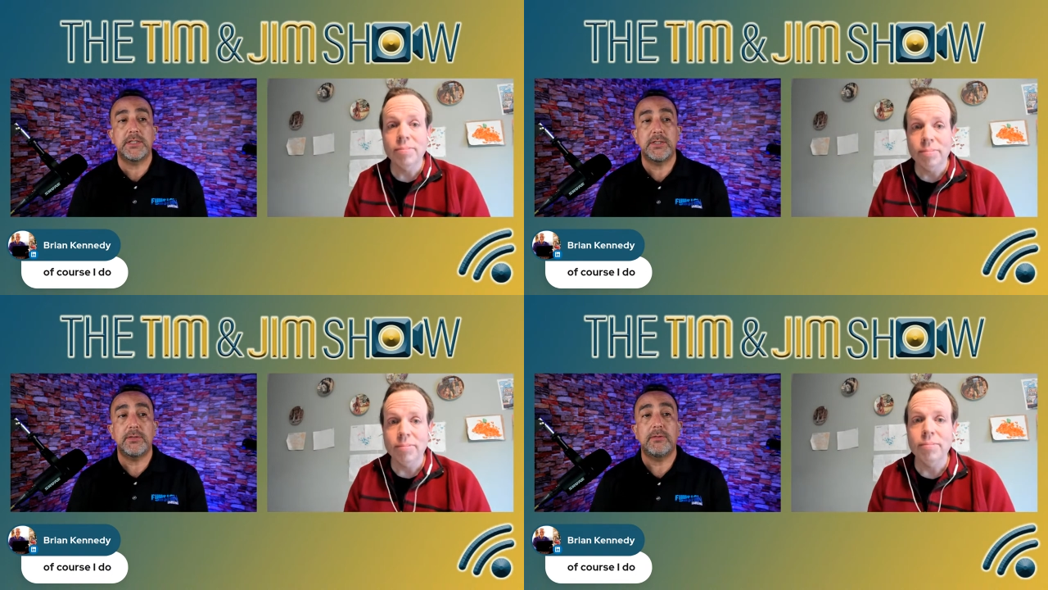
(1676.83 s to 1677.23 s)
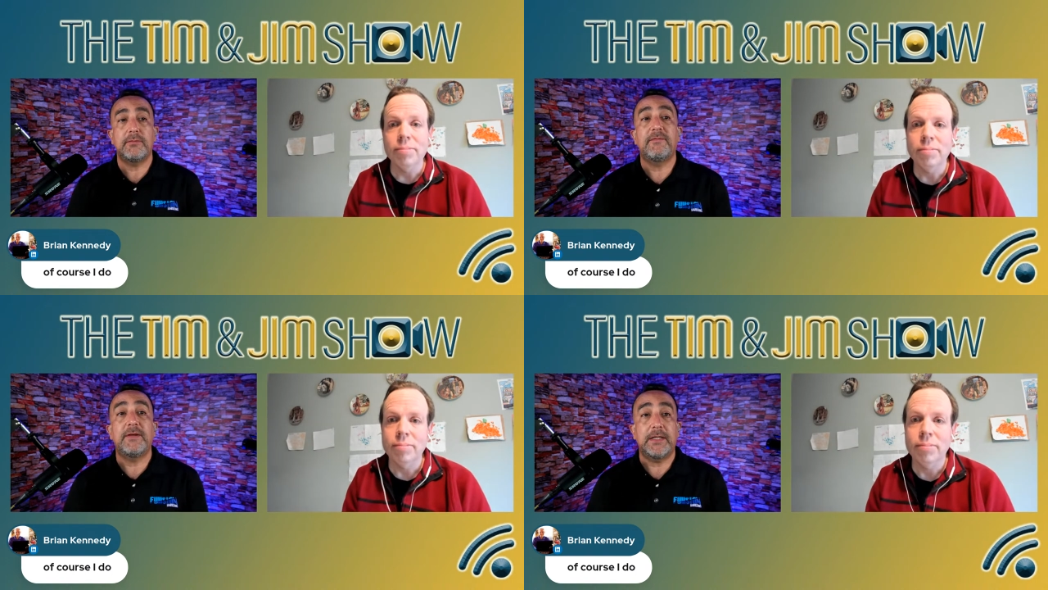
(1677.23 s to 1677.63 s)

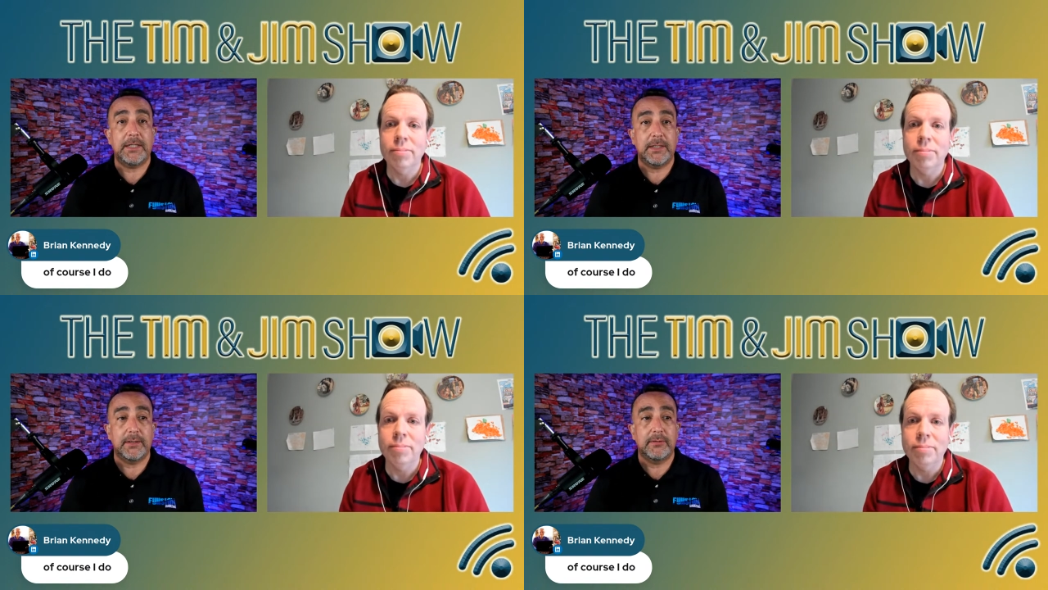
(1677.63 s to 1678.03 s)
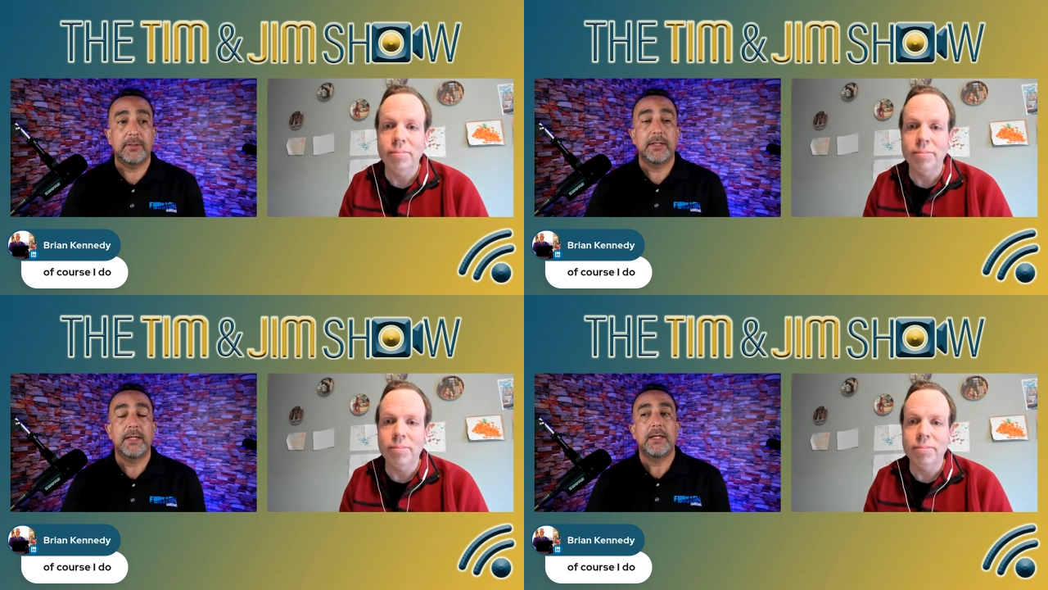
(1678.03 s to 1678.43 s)
Speaker 1: do
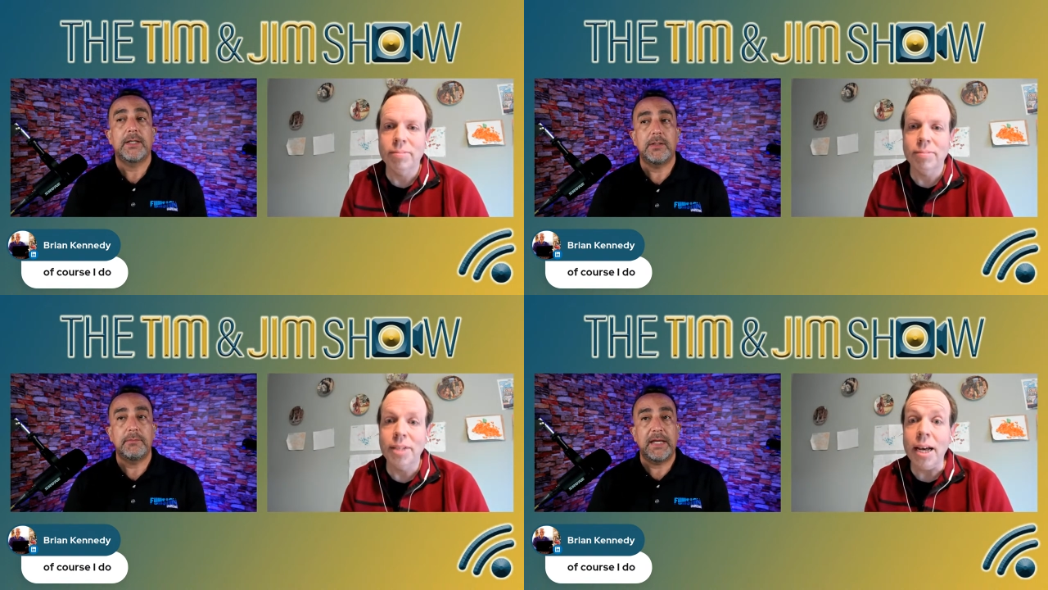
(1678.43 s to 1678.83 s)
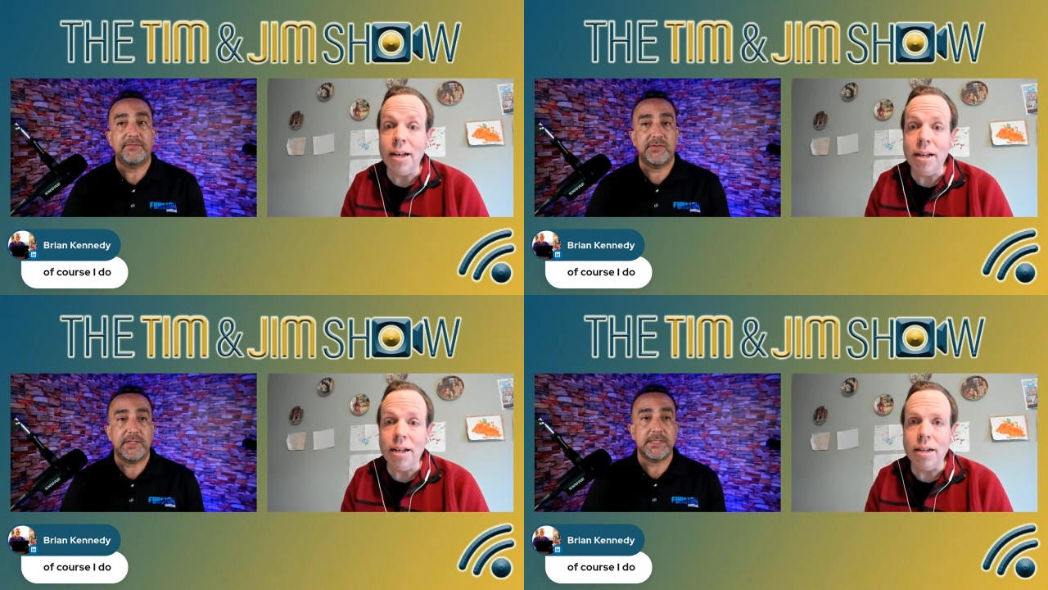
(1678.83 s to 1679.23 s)
video. You may
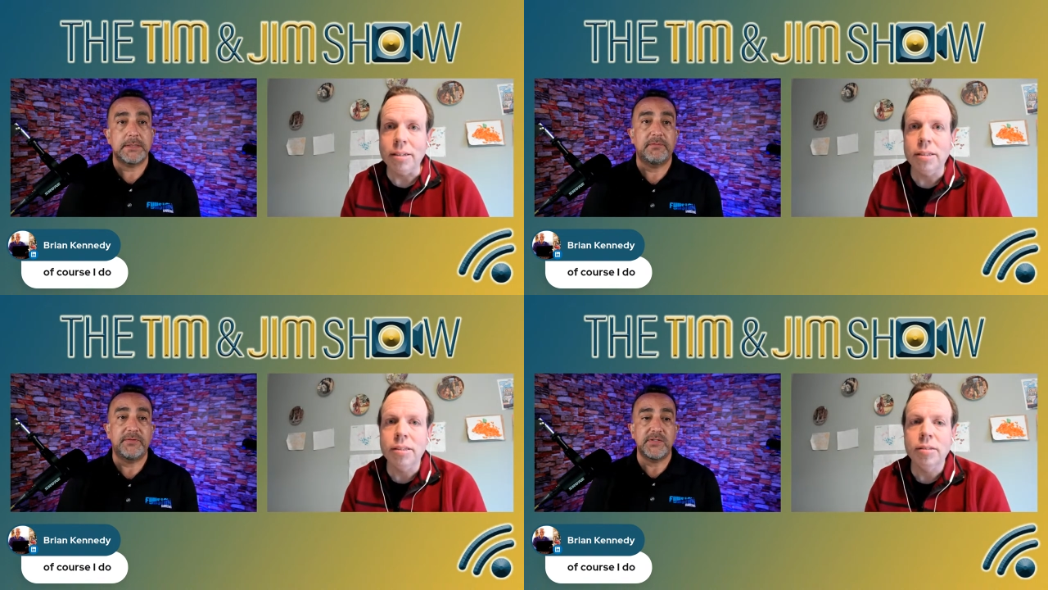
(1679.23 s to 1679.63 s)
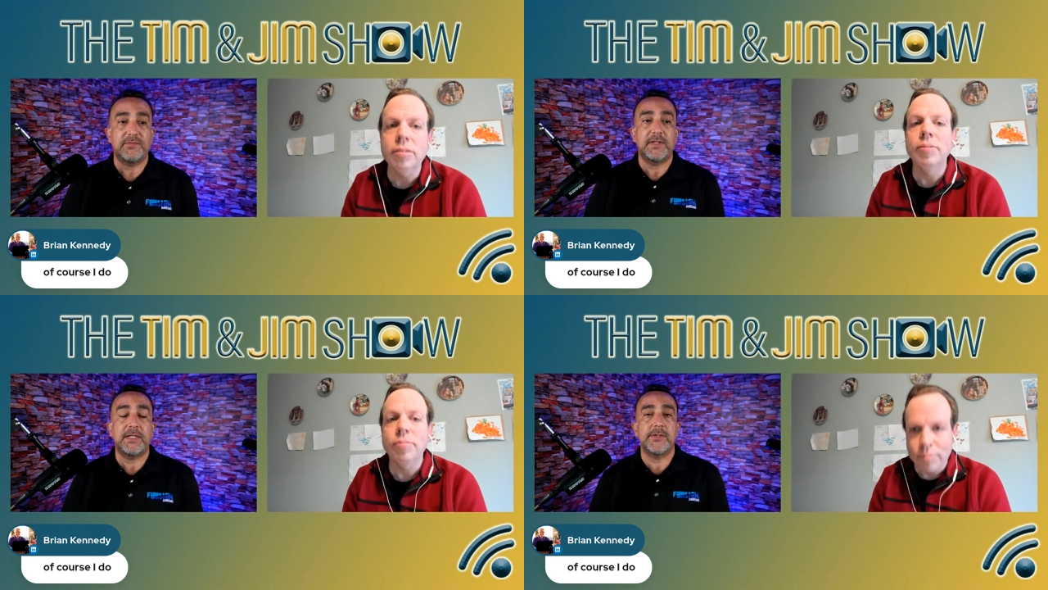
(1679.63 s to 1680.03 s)
have yeah. seen some of his
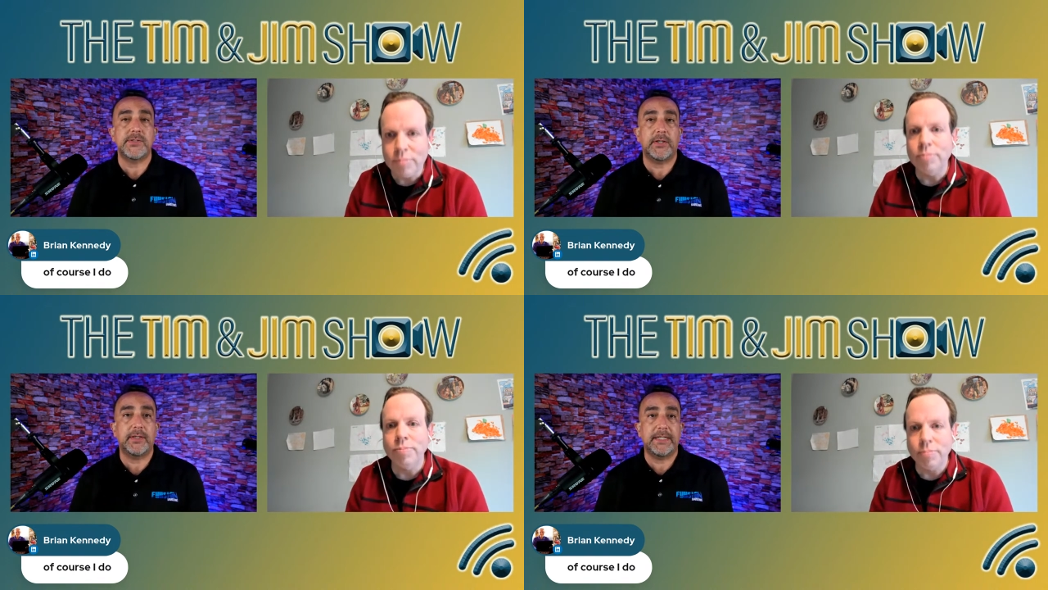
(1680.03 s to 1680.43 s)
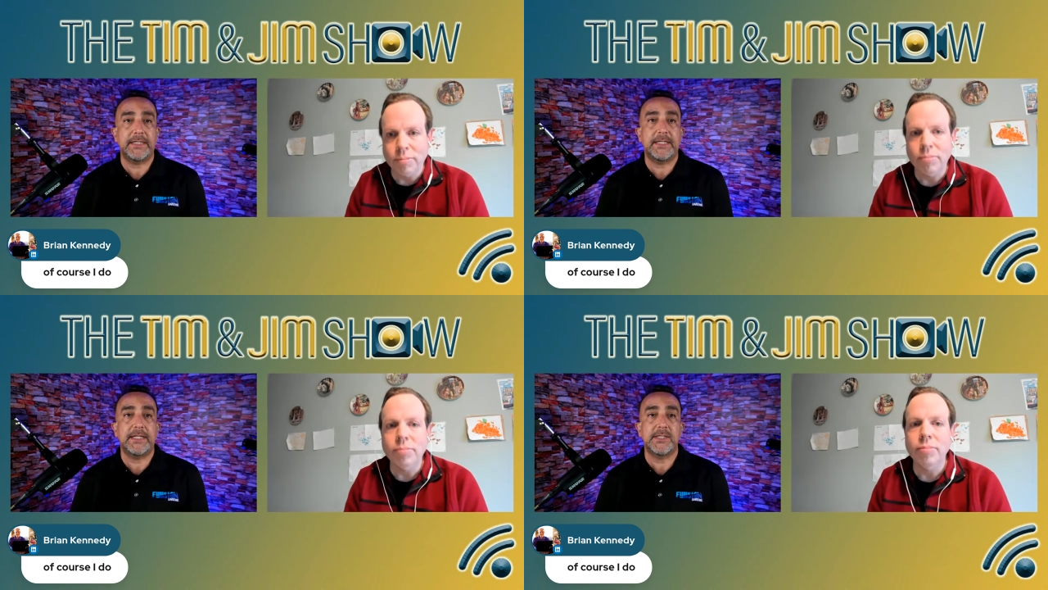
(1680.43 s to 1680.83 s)
videos on
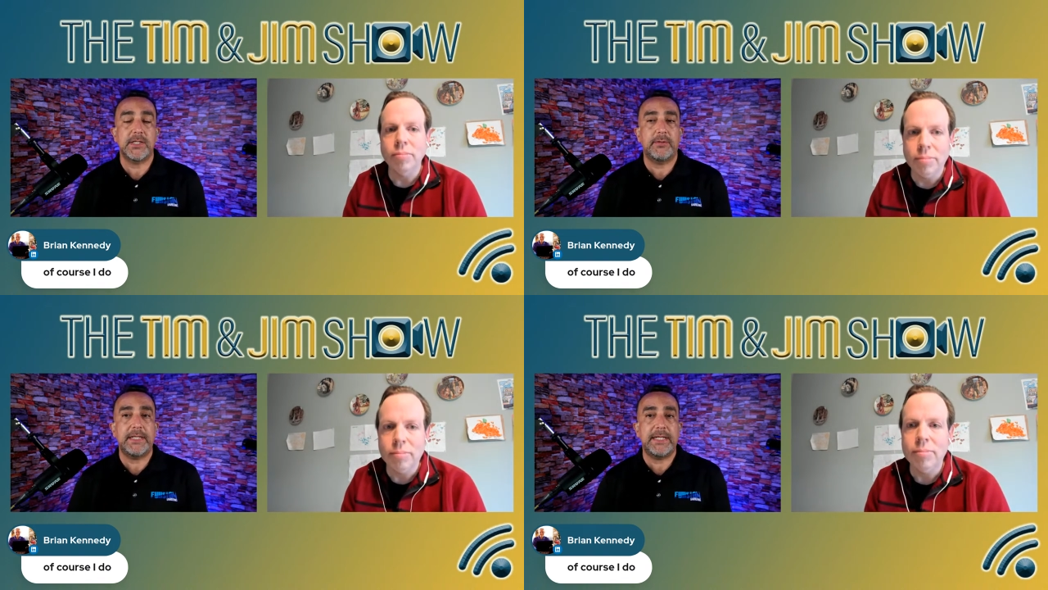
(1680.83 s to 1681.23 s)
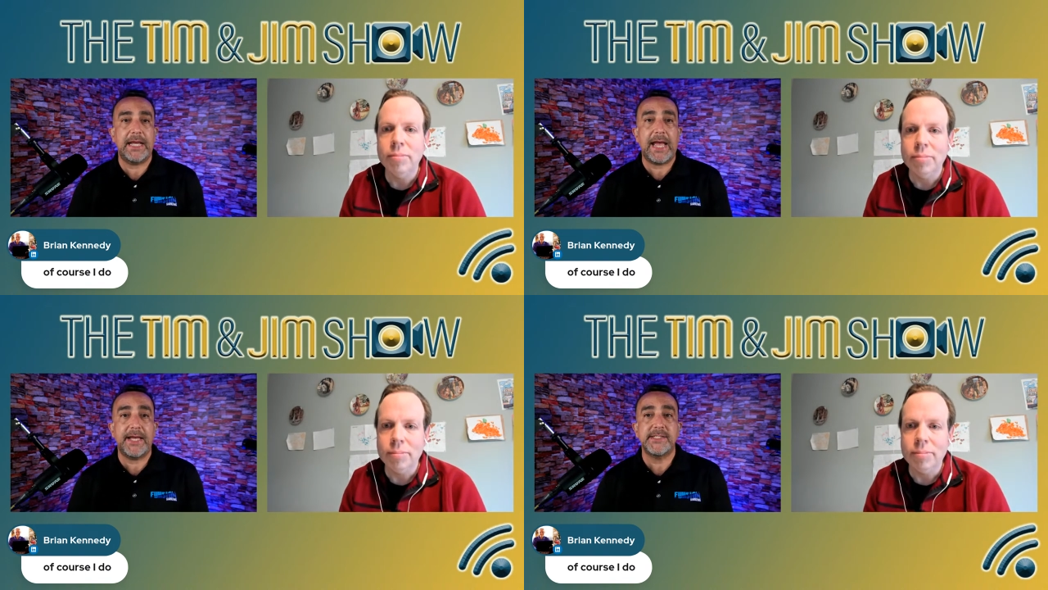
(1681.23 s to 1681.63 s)
LinkedIn. So he
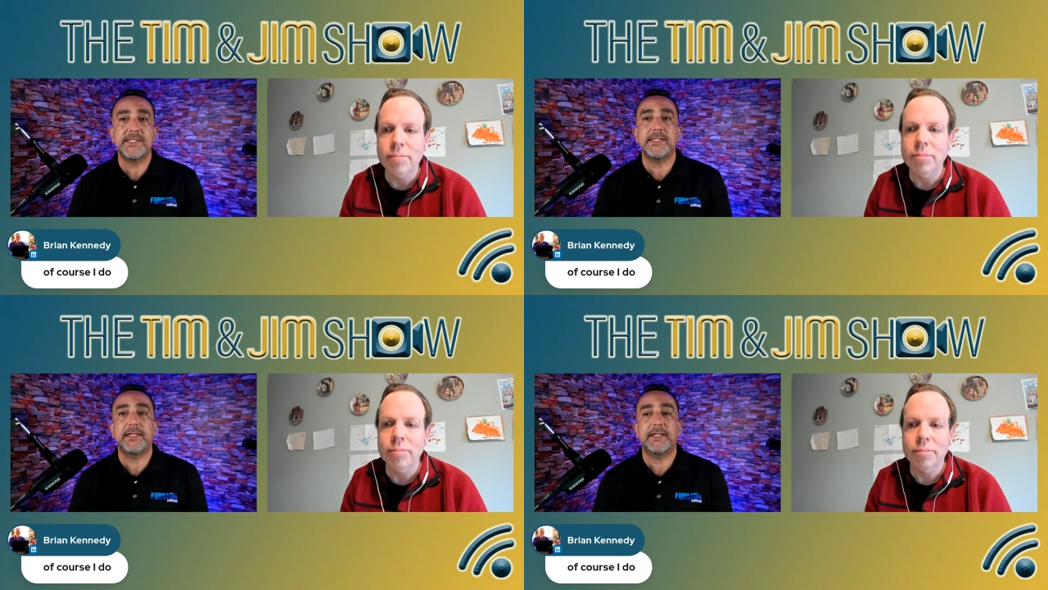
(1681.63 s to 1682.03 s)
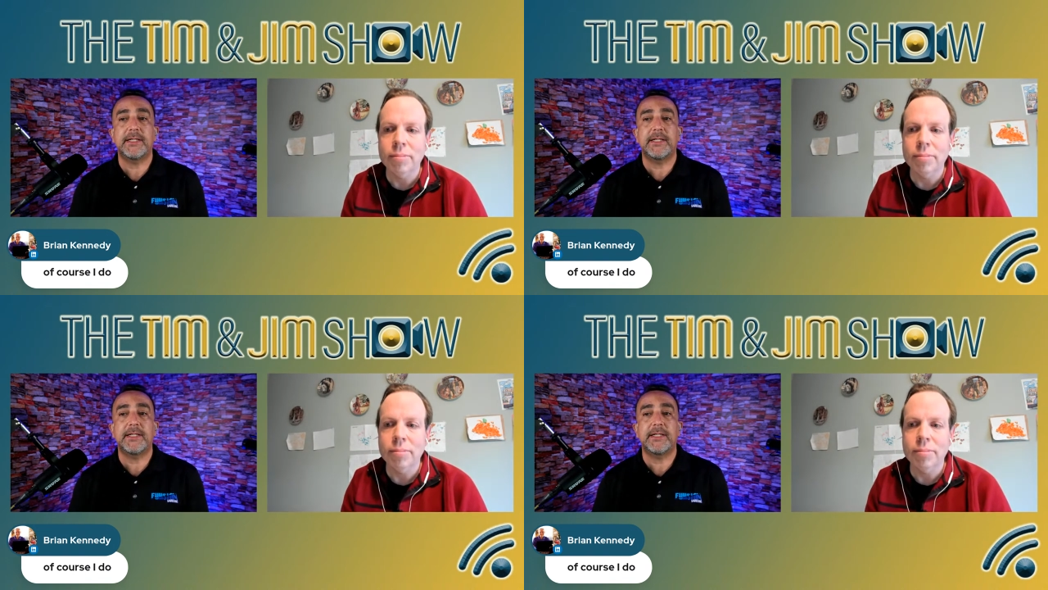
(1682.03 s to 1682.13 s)
has. Uh,